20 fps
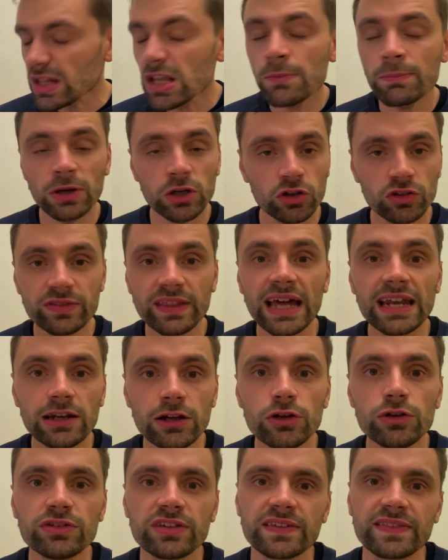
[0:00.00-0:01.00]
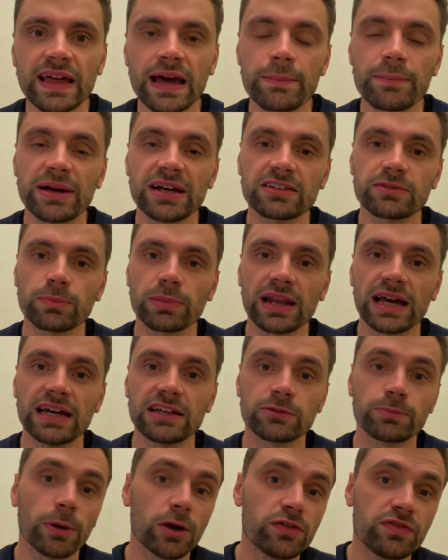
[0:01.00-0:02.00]
because they're losing their best
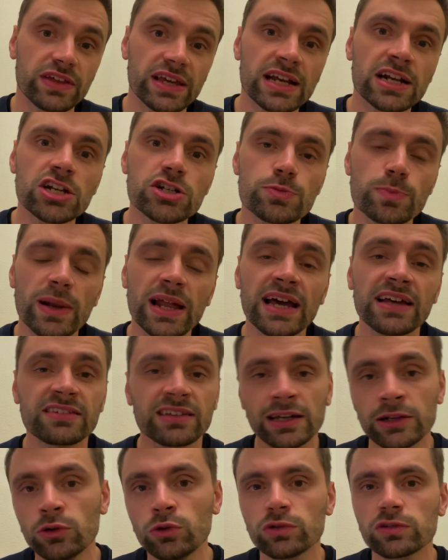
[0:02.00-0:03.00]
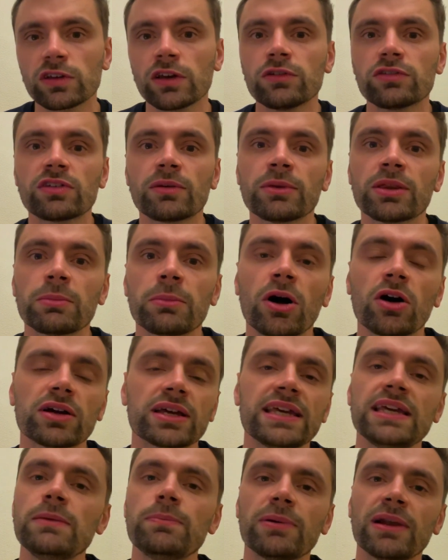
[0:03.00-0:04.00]
players, both the English players and also some of the
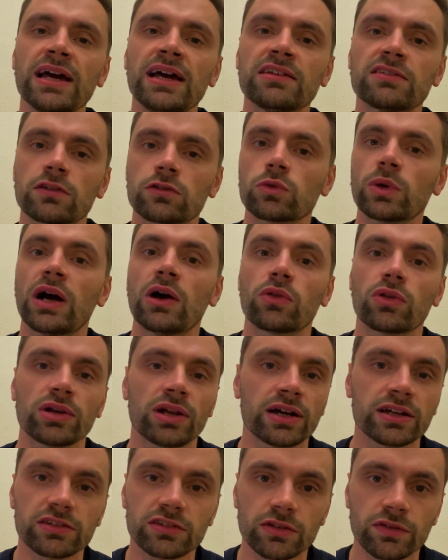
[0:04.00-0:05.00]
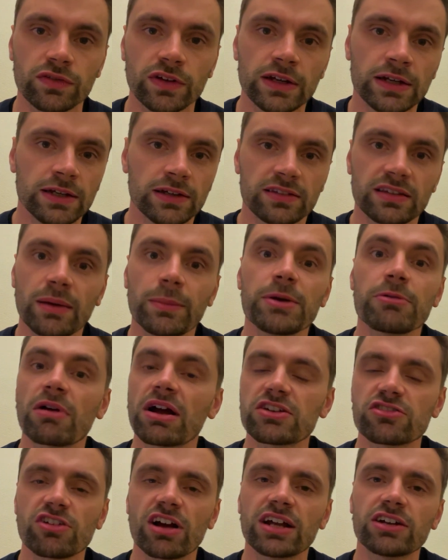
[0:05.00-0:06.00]
marquee players as well, the likes of Semi
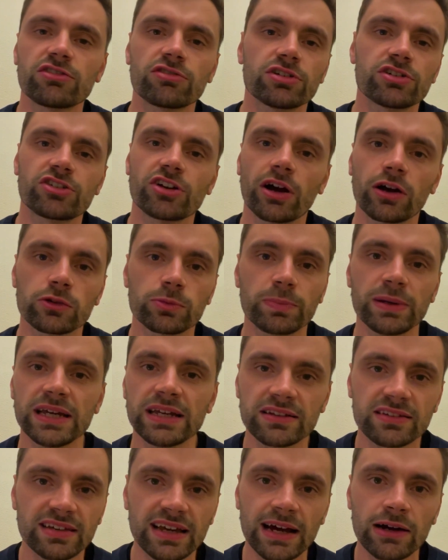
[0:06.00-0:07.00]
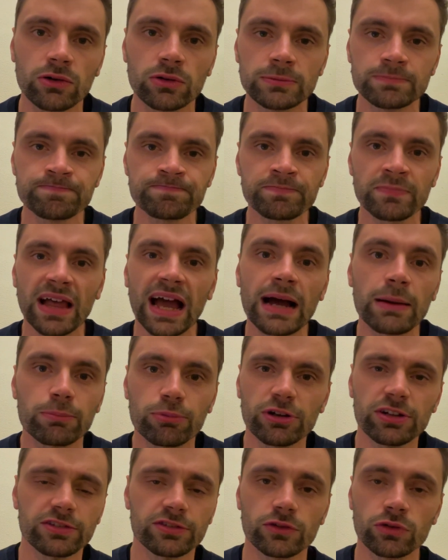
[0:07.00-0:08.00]
Randranda and Charles Pietau. At
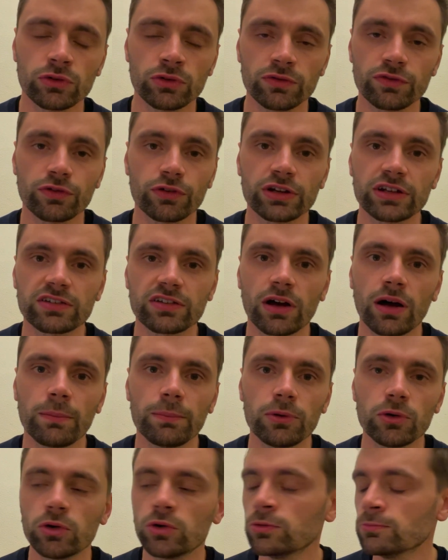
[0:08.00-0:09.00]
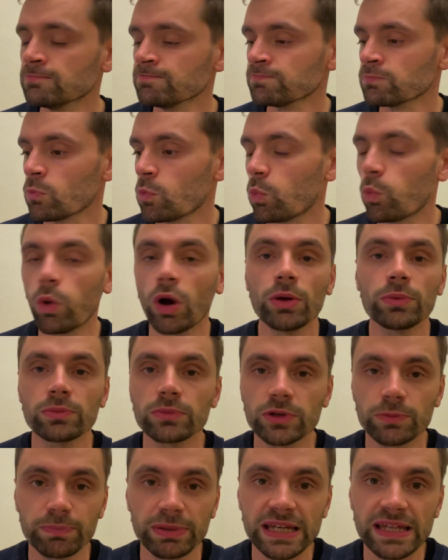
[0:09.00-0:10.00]
Bristol, for example,
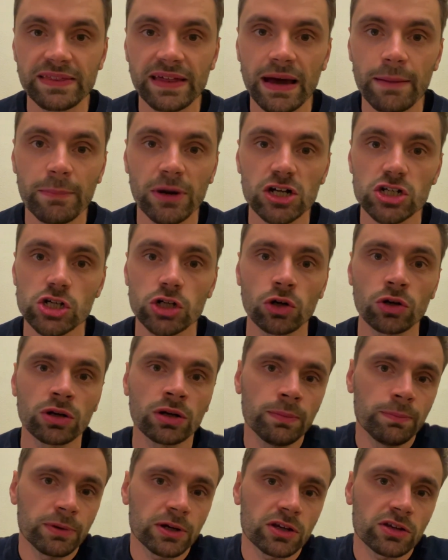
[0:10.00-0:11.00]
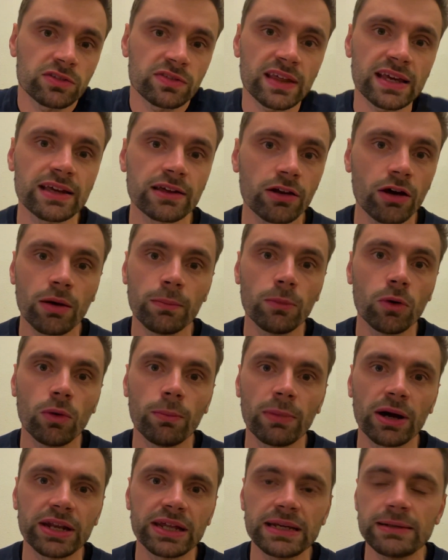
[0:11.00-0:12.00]
won't be there much longer because they can earn more
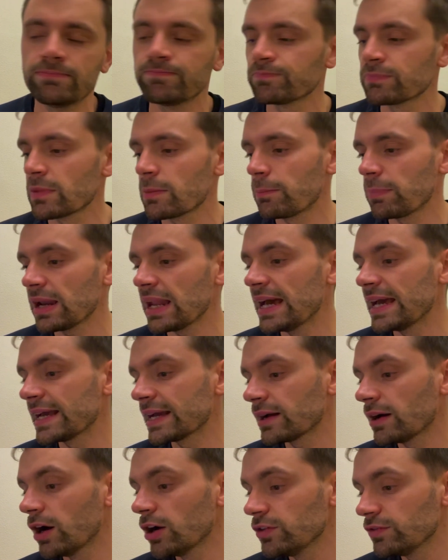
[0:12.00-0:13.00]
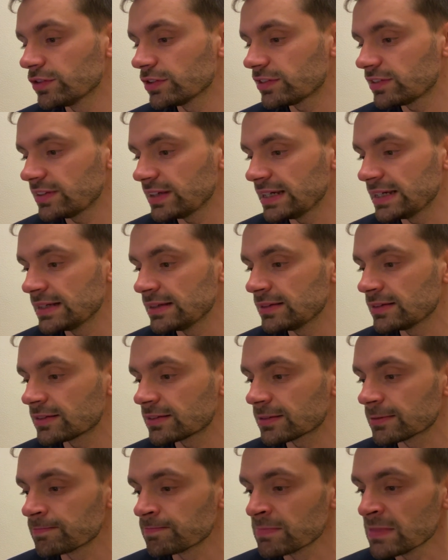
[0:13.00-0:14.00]
money playing
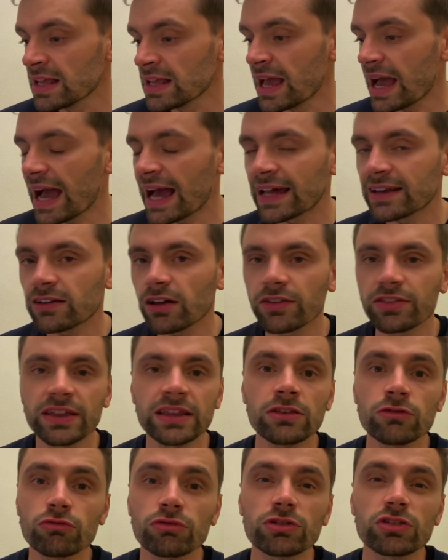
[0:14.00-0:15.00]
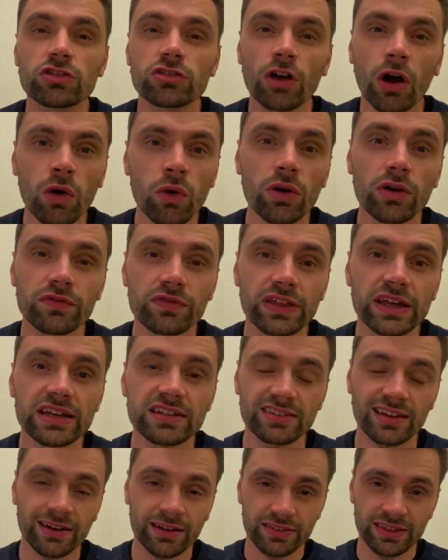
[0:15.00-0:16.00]
overseas. And I think the result of
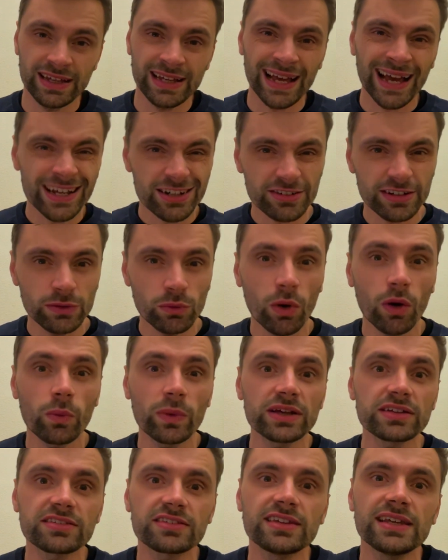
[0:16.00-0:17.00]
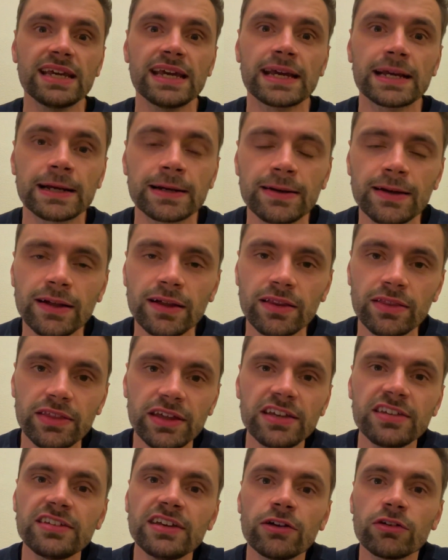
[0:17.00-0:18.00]
this, and I think actually what we're seeing
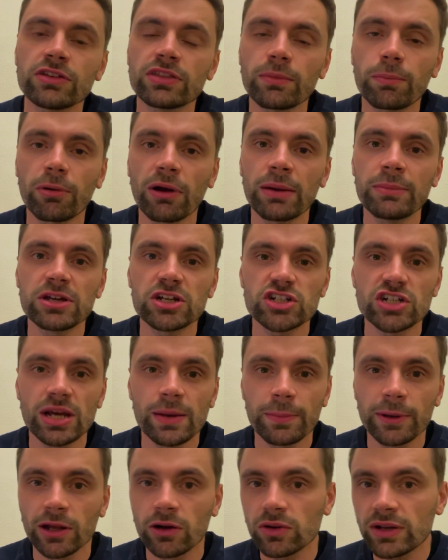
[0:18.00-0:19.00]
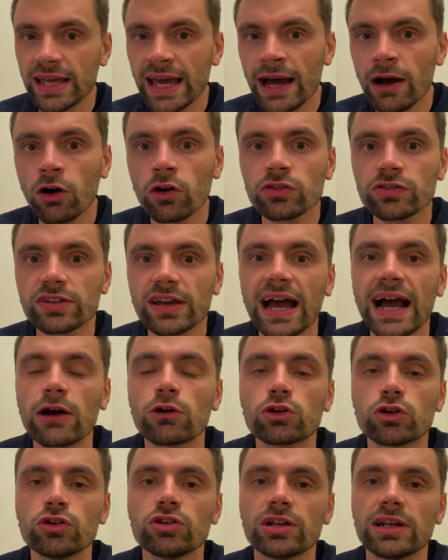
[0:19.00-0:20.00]
this year in the Premiership, and I'll get on to how
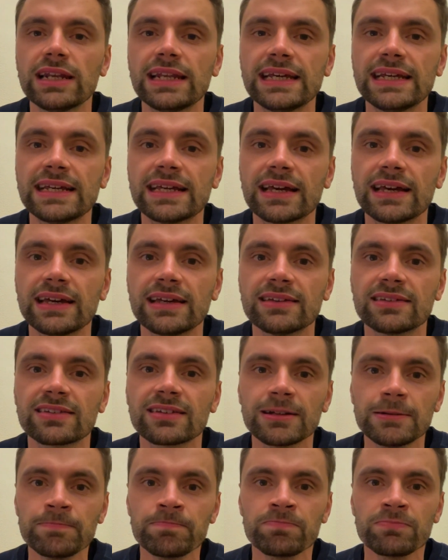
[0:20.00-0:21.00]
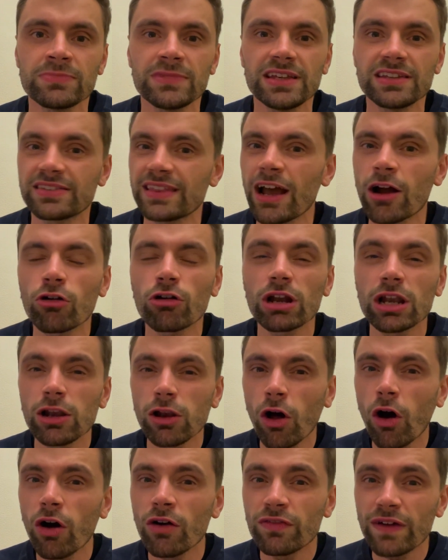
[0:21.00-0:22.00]
good a league it is there are a
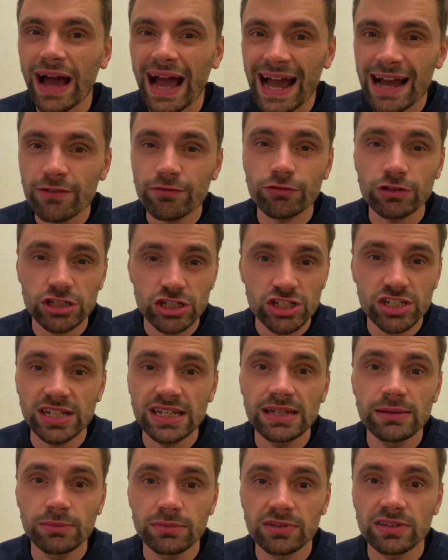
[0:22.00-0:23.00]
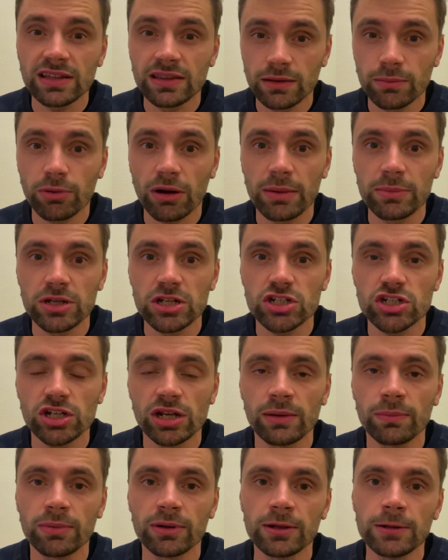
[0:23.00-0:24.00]
lot of average teams in the
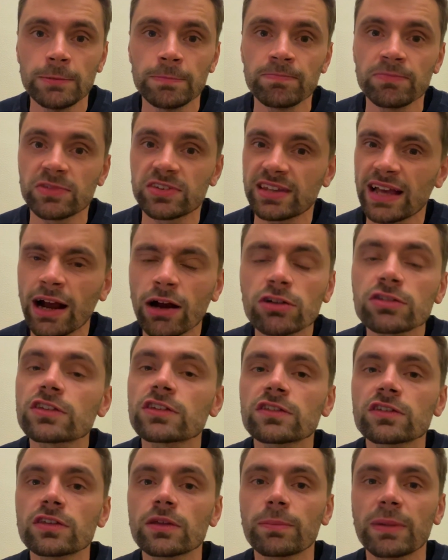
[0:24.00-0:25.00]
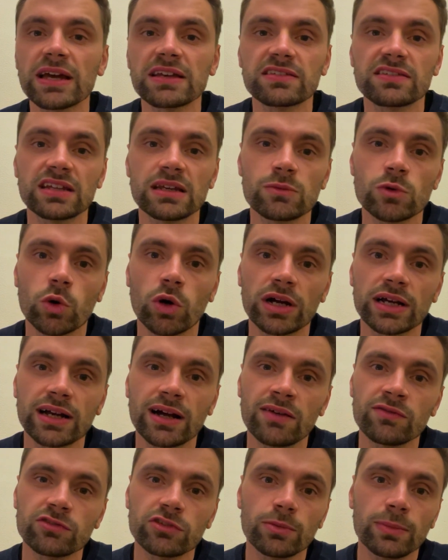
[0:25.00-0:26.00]
Premiership. Saracens are the best team quite
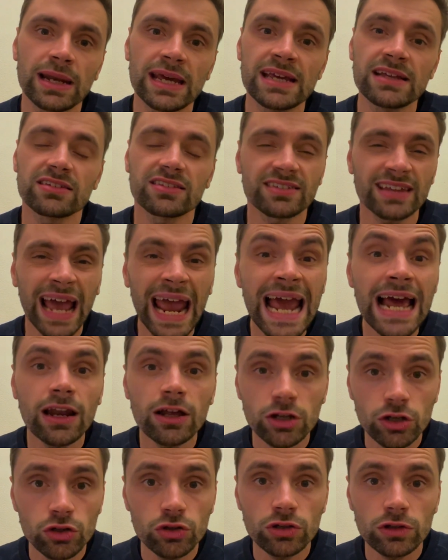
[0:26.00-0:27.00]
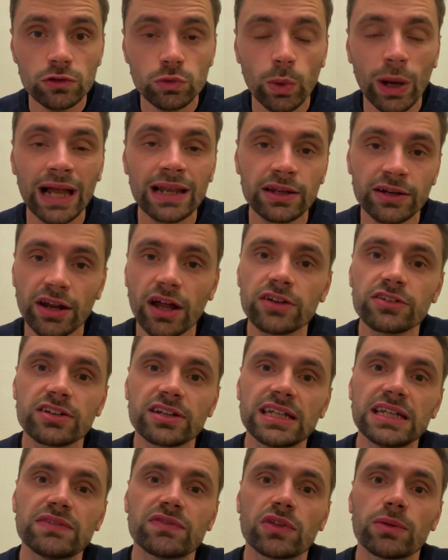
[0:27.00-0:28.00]
comfortably. Sale are good as well and
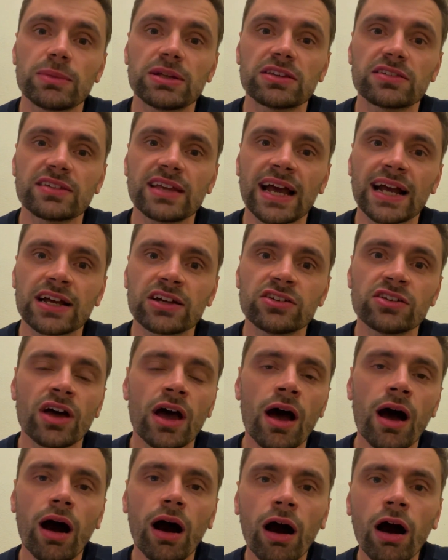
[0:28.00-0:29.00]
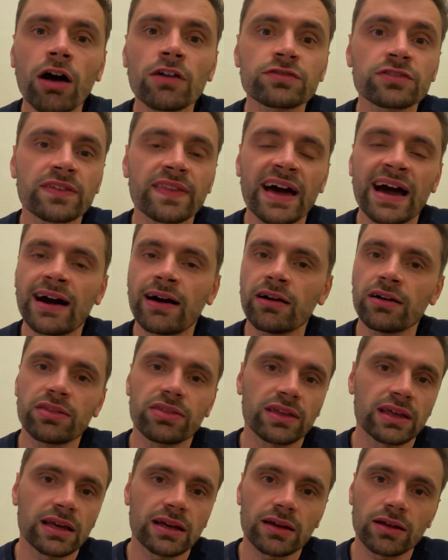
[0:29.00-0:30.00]
underneath them in second. After that, I
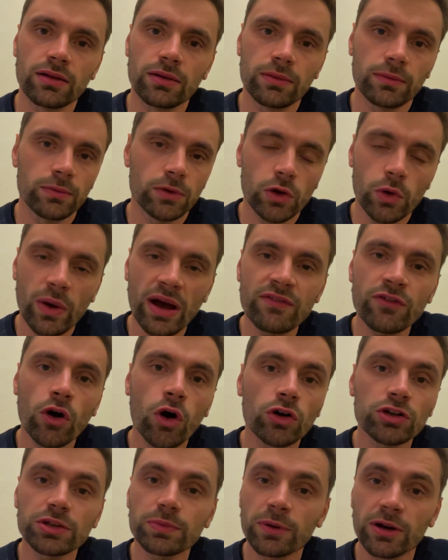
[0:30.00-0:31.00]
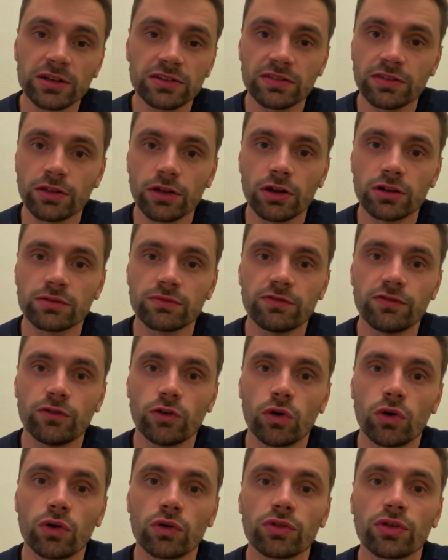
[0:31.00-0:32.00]
think whoever occupies third and
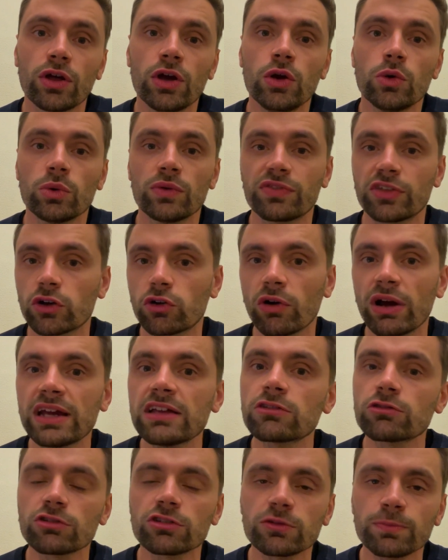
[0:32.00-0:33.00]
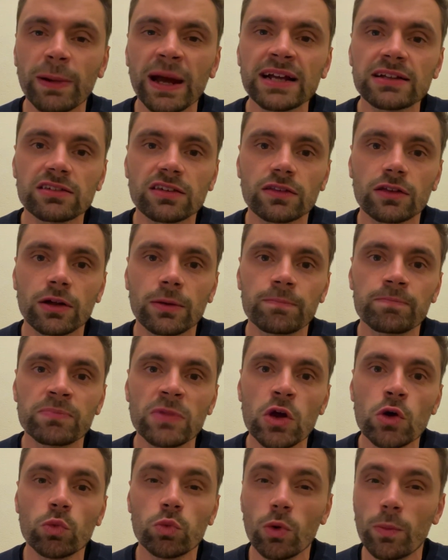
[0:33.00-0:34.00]
fourth, with the greatest respect to them,
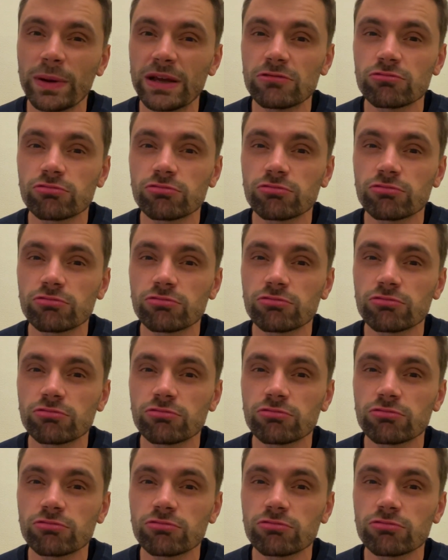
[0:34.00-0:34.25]
will be